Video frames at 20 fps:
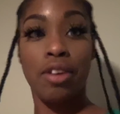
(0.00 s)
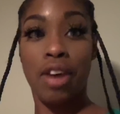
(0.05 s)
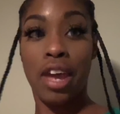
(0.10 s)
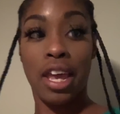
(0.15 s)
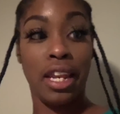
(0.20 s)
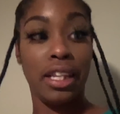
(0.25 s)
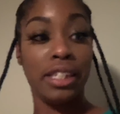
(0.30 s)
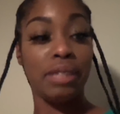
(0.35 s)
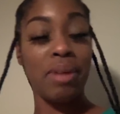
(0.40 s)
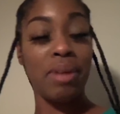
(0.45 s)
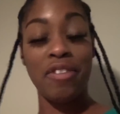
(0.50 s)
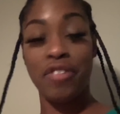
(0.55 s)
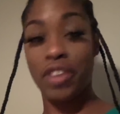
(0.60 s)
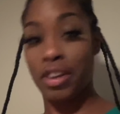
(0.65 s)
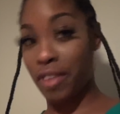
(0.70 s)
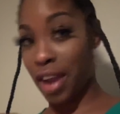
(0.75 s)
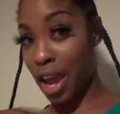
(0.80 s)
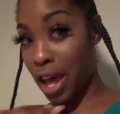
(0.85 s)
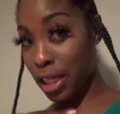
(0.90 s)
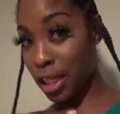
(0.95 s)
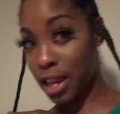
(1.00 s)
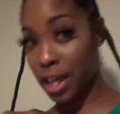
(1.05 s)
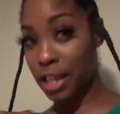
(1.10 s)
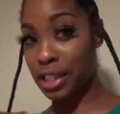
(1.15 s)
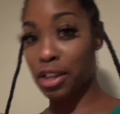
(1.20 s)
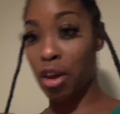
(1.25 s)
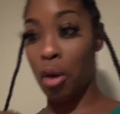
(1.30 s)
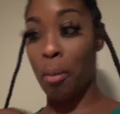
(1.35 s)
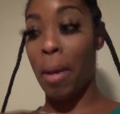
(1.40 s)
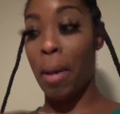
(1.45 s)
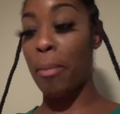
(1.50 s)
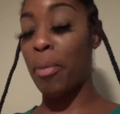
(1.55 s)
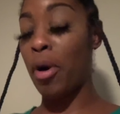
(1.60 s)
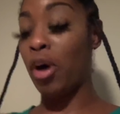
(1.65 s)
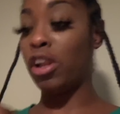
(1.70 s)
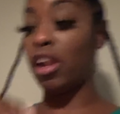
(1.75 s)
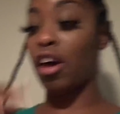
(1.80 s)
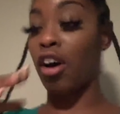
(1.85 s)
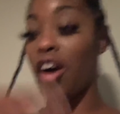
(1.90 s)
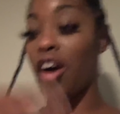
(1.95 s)
And it's my favorite holiday. So my poor
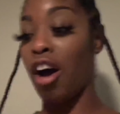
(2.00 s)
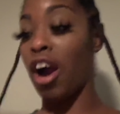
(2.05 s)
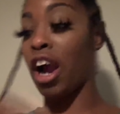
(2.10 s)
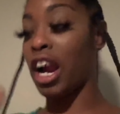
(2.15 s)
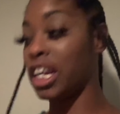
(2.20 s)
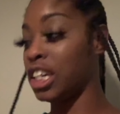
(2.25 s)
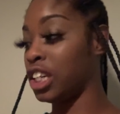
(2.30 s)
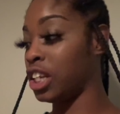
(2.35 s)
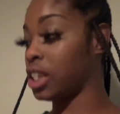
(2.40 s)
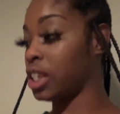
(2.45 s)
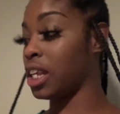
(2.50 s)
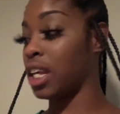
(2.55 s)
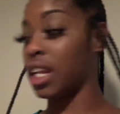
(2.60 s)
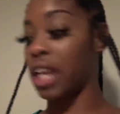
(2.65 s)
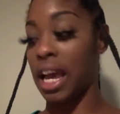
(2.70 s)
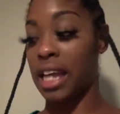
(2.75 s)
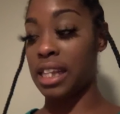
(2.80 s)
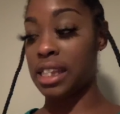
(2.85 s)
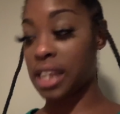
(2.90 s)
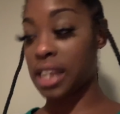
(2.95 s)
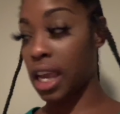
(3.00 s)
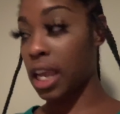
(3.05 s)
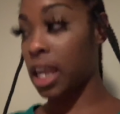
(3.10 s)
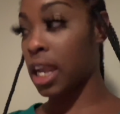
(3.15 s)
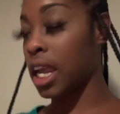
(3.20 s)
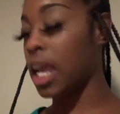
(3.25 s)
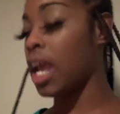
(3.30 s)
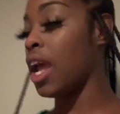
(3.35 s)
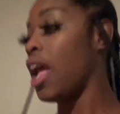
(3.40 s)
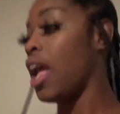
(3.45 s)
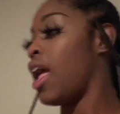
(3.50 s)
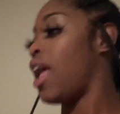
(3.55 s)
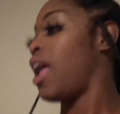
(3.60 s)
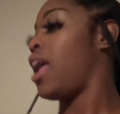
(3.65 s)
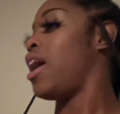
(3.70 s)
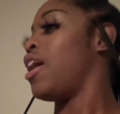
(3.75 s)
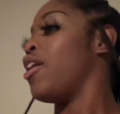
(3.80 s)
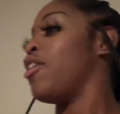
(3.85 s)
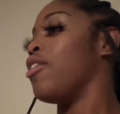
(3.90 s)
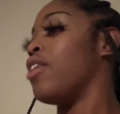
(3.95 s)
little heart just could not take it,
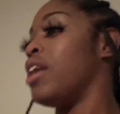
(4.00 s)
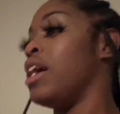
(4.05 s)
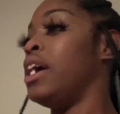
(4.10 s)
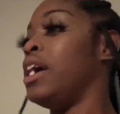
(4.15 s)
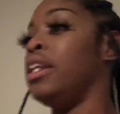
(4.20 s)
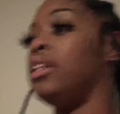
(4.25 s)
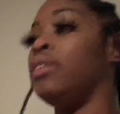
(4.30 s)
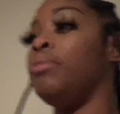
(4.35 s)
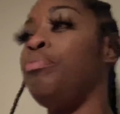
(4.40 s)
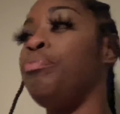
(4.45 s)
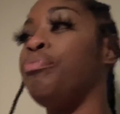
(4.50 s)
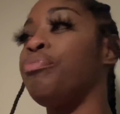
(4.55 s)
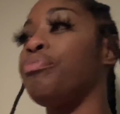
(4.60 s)
honey.